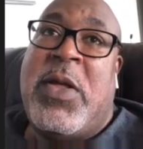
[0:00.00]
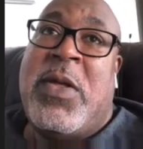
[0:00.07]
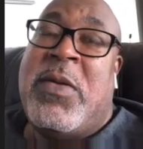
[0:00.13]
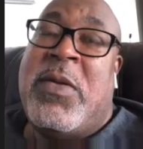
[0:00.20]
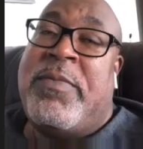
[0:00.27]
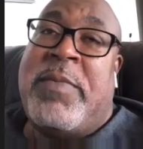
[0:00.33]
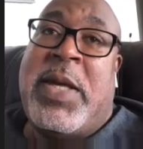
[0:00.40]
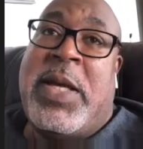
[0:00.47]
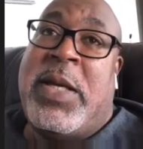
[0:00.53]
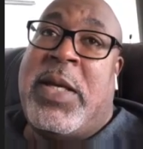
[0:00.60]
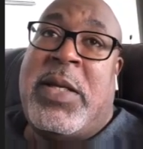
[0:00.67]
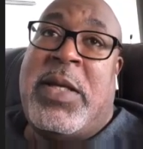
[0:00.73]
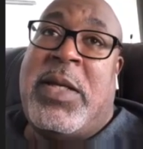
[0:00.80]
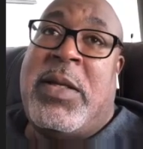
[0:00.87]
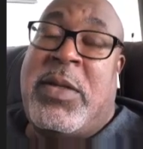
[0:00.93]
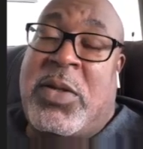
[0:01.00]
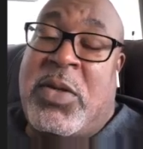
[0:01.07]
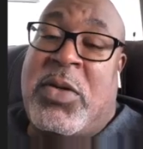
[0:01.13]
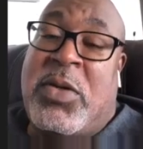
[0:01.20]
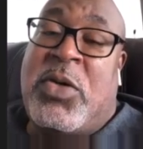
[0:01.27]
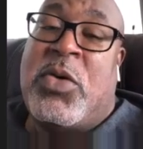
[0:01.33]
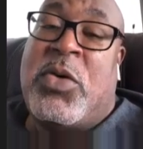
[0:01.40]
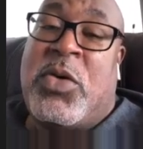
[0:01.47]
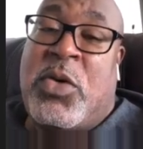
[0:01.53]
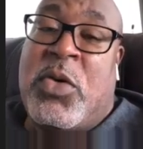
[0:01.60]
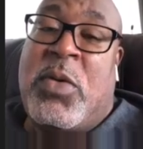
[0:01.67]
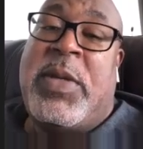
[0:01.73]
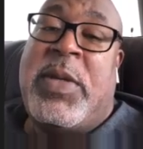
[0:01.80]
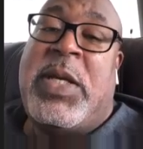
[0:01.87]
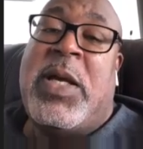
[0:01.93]
You'll
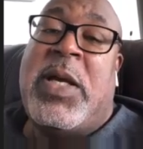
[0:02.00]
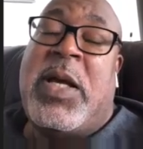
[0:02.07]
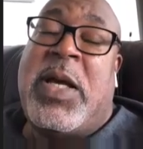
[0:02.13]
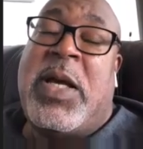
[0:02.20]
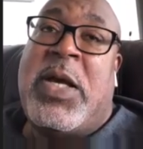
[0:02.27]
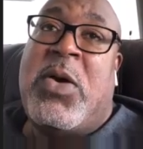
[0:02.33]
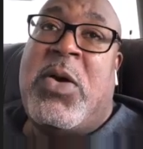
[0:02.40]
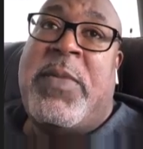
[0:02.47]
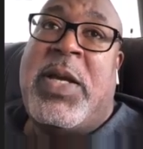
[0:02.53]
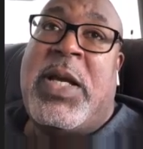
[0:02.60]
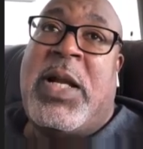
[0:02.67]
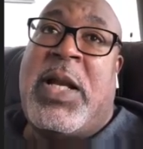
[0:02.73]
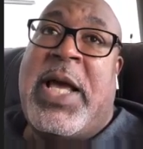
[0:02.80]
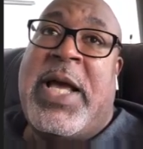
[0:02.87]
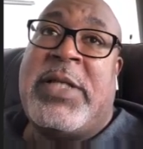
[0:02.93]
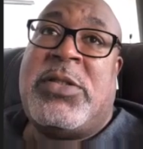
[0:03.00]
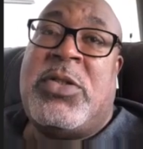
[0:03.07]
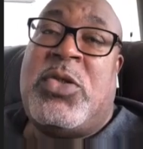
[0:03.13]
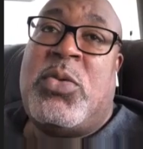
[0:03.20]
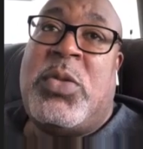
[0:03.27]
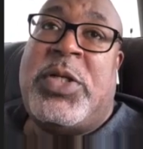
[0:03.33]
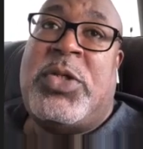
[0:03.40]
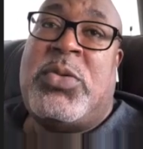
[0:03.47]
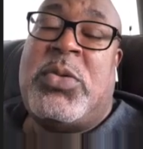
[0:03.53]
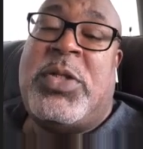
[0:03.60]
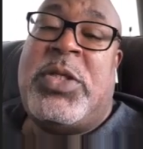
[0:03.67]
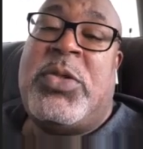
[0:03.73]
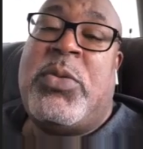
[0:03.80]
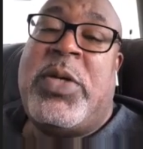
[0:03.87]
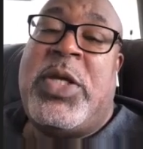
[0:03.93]
be he gonna be class of
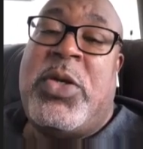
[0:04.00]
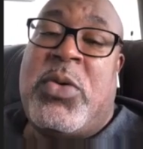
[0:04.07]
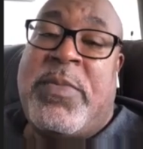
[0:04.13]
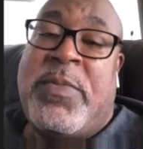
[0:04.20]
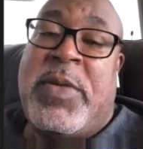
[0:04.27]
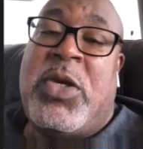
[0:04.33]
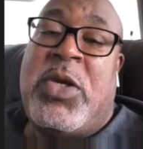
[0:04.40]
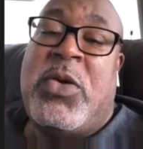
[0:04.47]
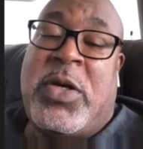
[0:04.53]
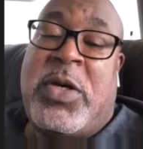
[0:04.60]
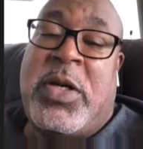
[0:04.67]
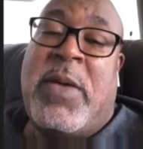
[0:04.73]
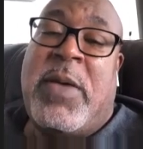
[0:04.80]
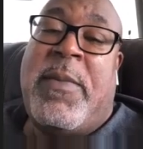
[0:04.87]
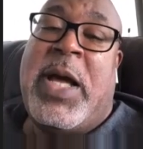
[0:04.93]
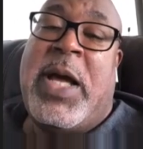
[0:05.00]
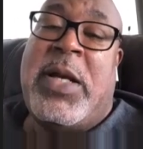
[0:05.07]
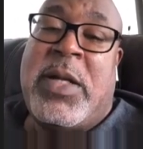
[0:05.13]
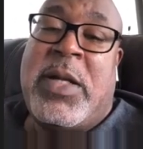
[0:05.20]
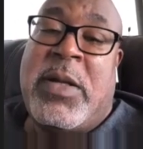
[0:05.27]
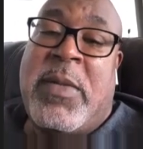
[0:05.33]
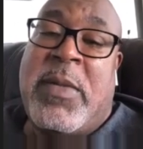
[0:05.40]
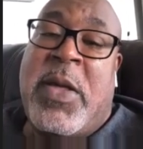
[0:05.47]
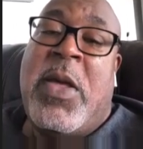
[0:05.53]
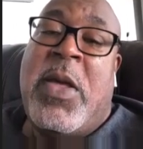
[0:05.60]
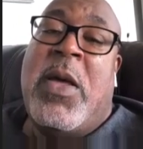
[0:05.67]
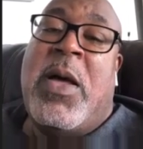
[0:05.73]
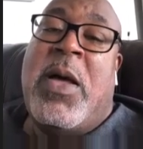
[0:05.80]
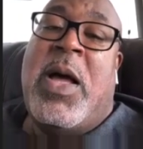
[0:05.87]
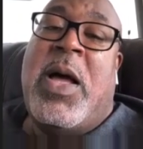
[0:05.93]
2023. You'll hear about him.
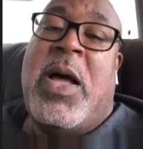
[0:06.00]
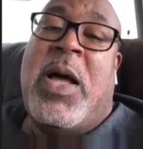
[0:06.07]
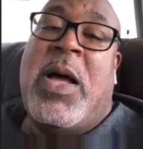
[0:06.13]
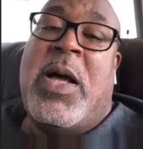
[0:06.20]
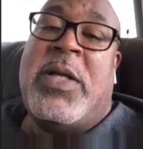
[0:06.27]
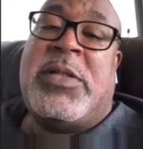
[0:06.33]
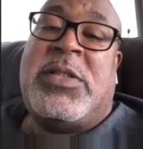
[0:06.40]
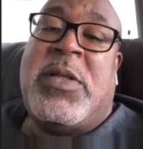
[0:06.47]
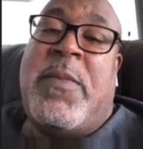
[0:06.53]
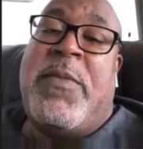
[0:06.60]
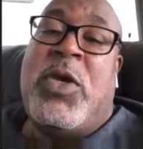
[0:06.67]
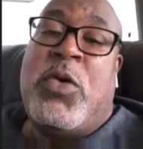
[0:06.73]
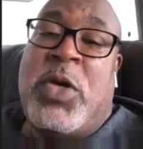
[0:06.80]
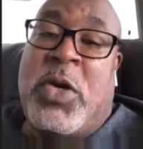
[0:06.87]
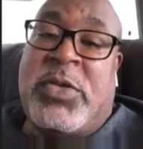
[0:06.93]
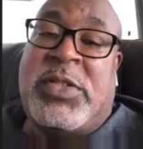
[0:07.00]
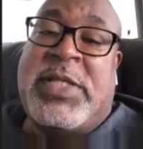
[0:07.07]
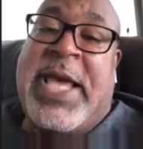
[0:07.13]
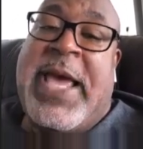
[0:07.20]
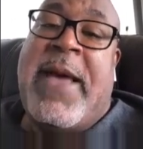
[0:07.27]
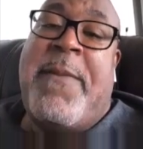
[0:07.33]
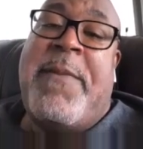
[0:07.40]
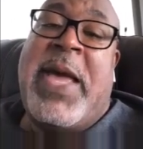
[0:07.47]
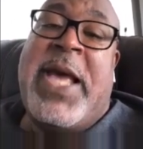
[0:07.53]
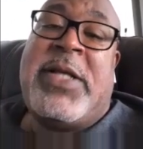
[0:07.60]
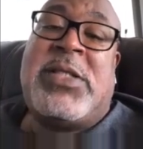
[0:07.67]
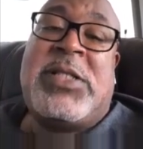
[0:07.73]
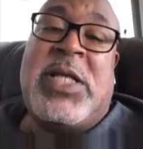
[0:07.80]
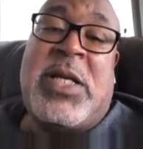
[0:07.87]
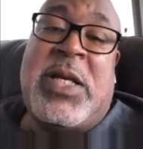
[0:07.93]
So Sam
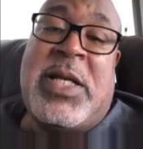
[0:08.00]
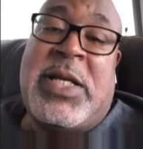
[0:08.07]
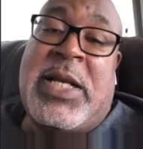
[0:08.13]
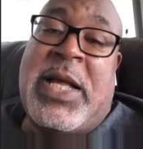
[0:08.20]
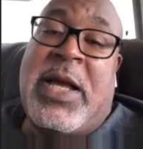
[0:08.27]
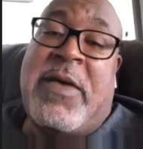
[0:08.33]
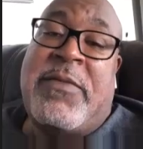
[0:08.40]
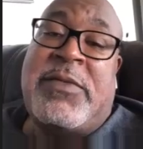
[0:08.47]
Mack's son left.